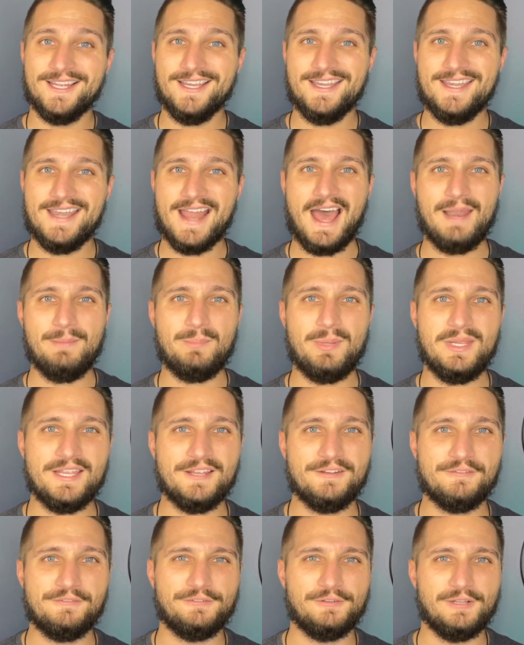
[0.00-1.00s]
not
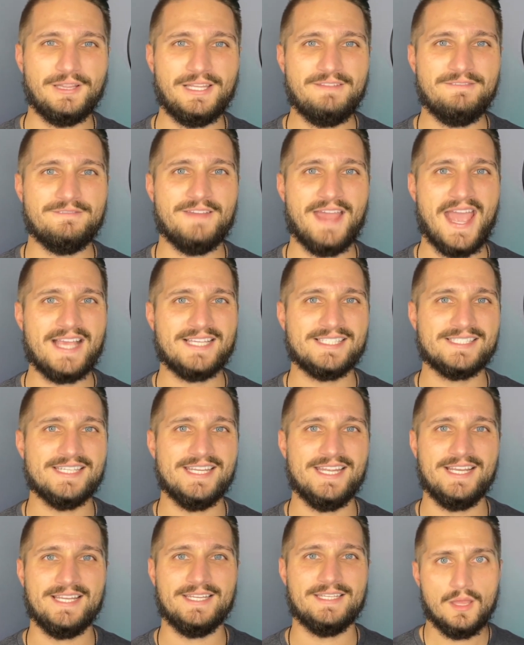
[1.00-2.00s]
being fully
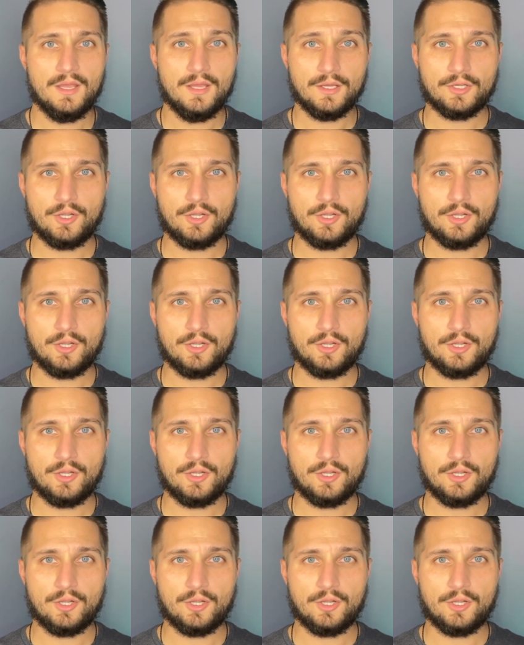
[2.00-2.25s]
vaccinated.